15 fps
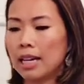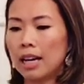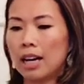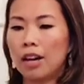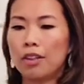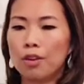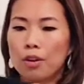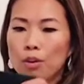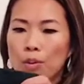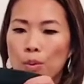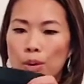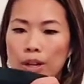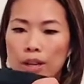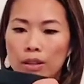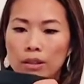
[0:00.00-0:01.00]
other
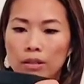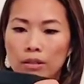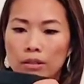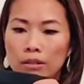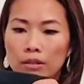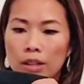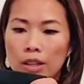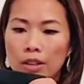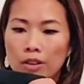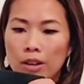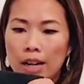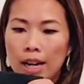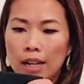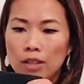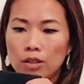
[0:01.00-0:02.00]
wheel, other
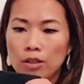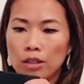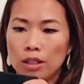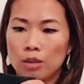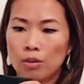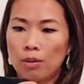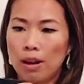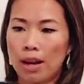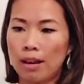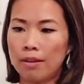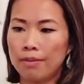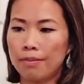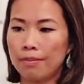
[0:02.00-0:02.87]
axle as well.